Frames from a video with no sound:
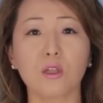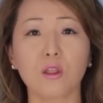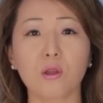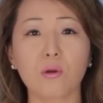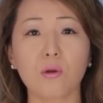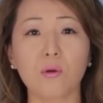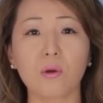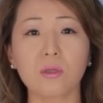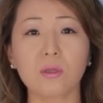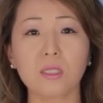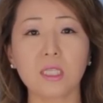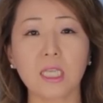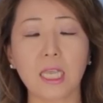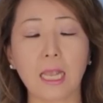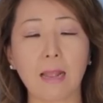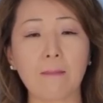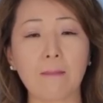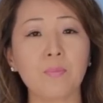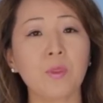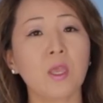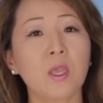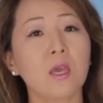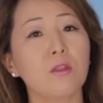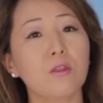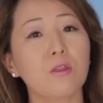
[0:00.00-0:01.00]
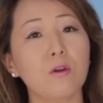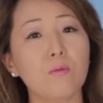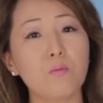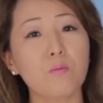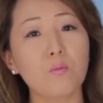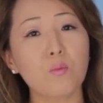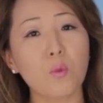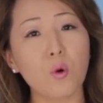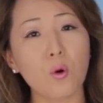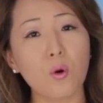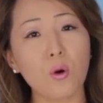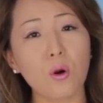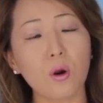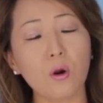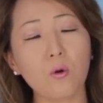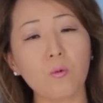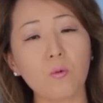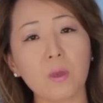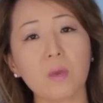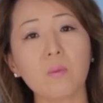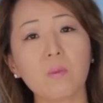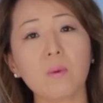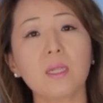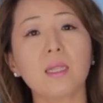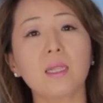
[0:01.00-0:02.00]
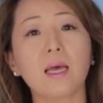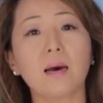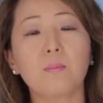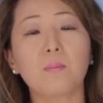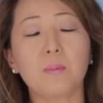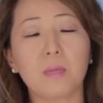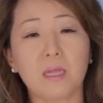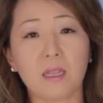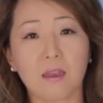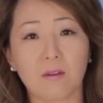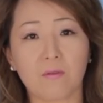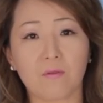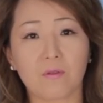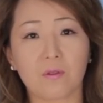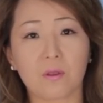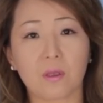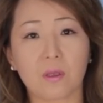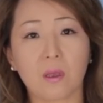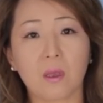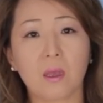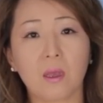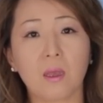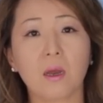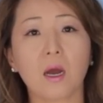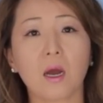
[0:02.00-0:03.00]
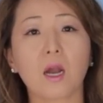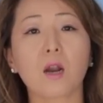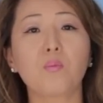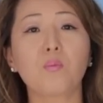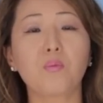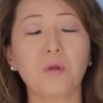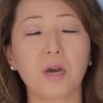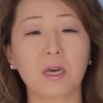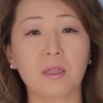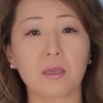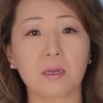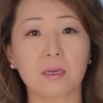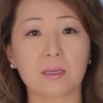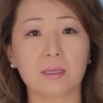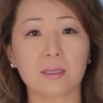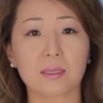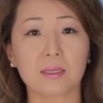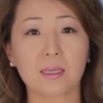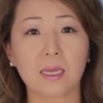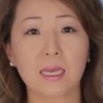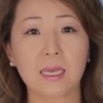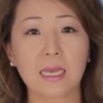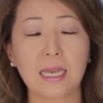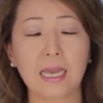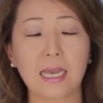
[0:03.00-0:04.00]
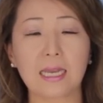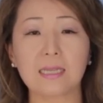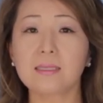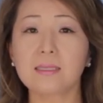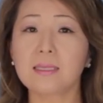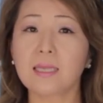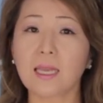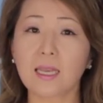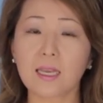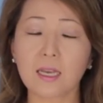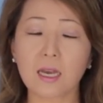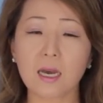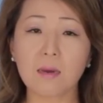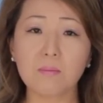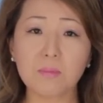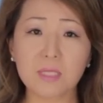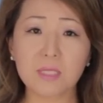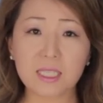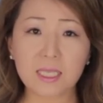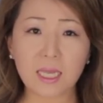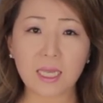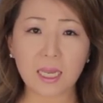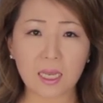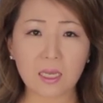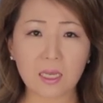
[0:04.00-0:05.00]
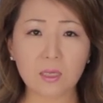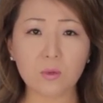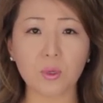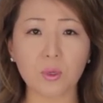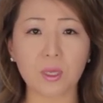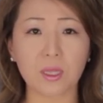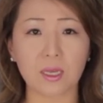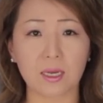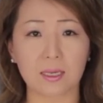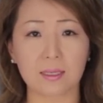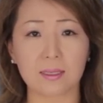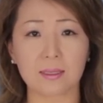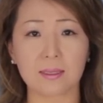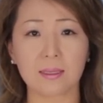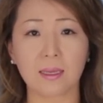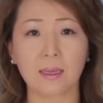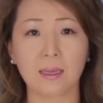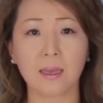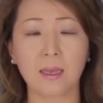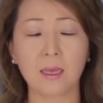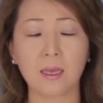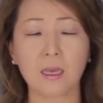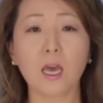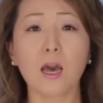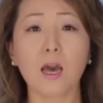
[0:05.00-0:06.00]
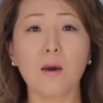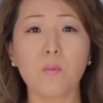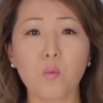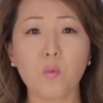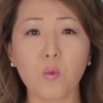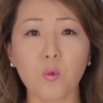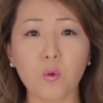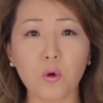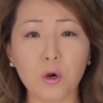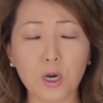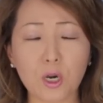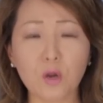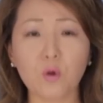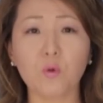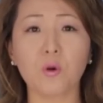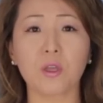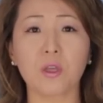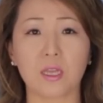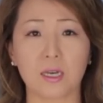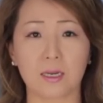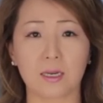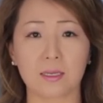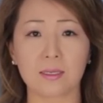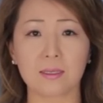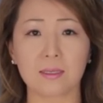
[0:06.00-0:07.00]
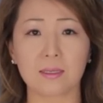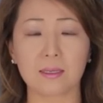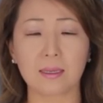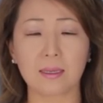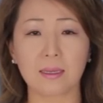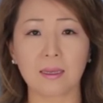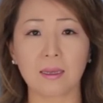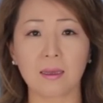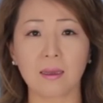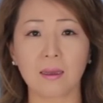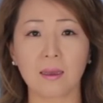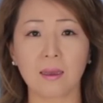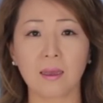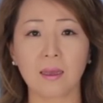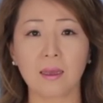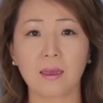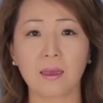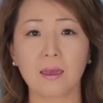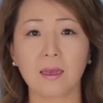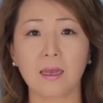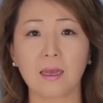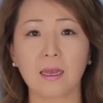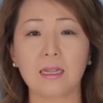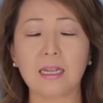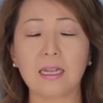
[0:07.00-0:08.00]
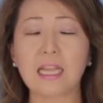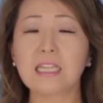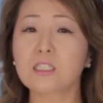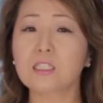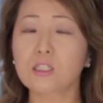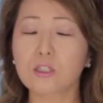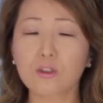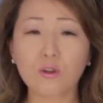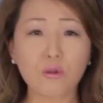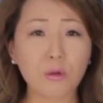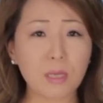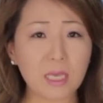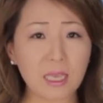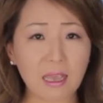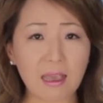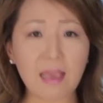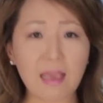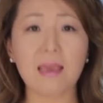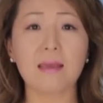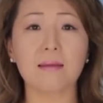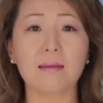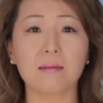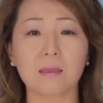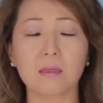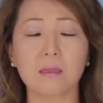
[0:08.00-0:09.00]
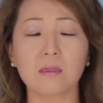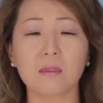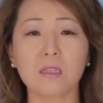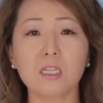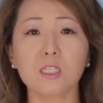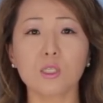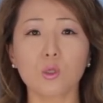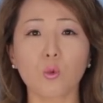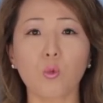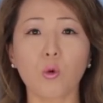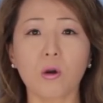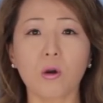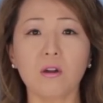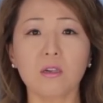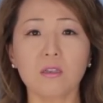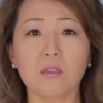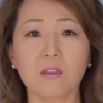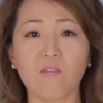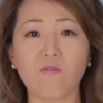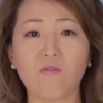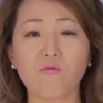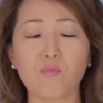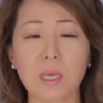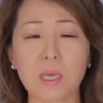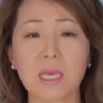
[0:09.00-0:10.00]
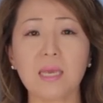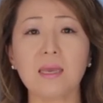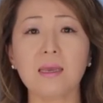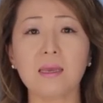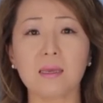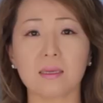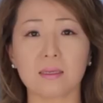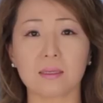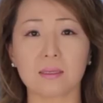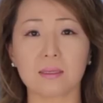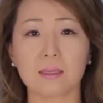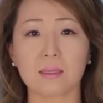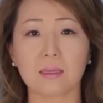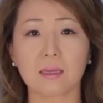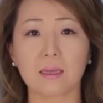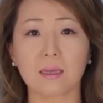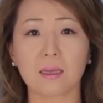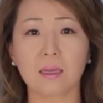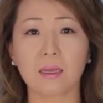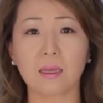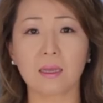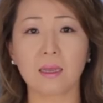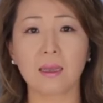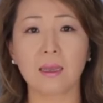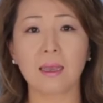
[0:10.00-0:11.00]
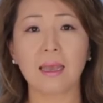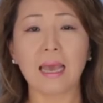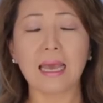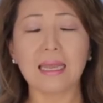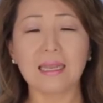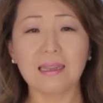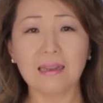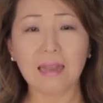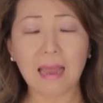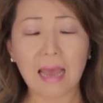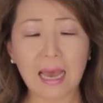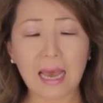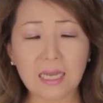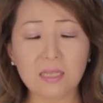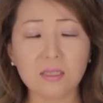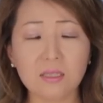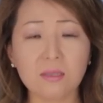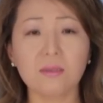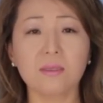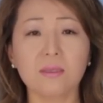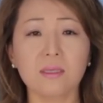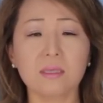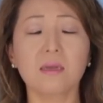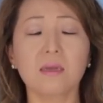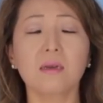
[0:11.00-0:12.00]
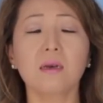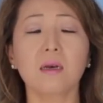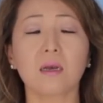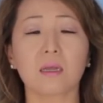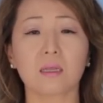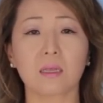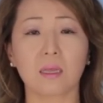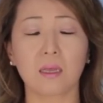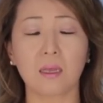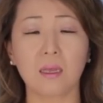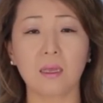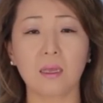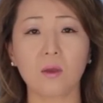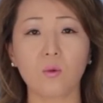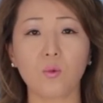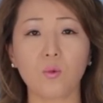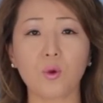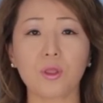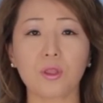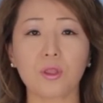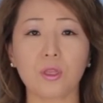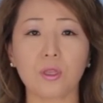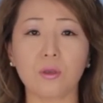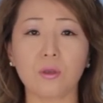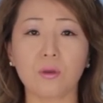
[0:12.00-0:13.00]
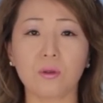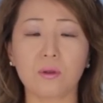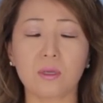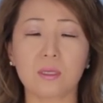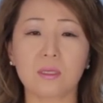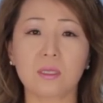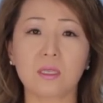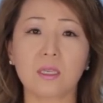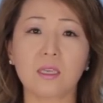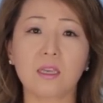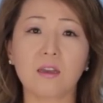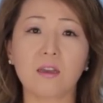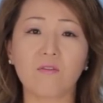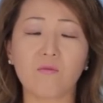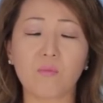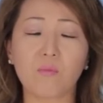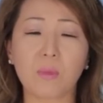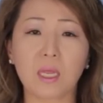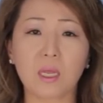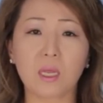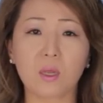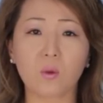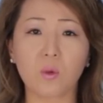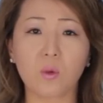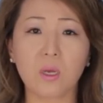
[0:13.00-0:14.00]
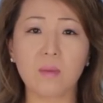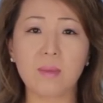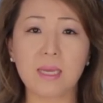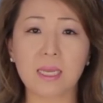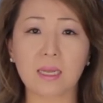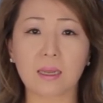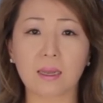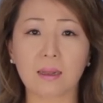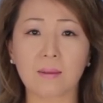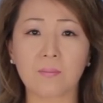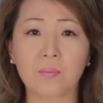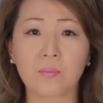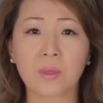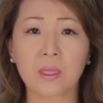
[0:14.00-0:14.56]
authority, the more we will uplift our brothers and say, come stand with us. Come work with us. Let's create this world of peace. And it has to start with the unity of men and women.